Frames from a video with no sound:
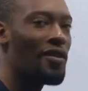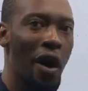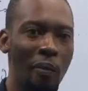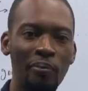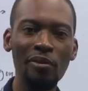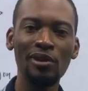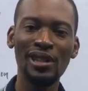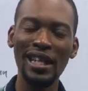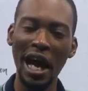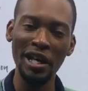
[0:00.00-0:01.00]

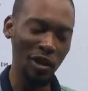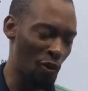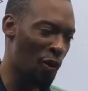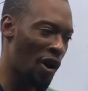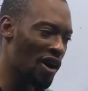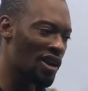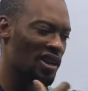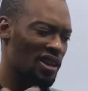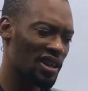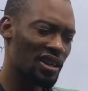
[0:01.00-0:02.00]
Couples, they are equal
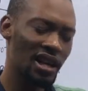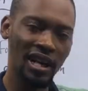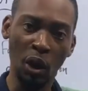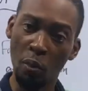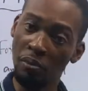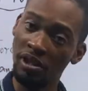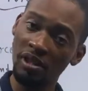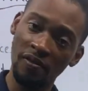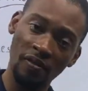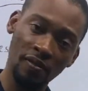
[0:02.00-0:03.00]
and opposite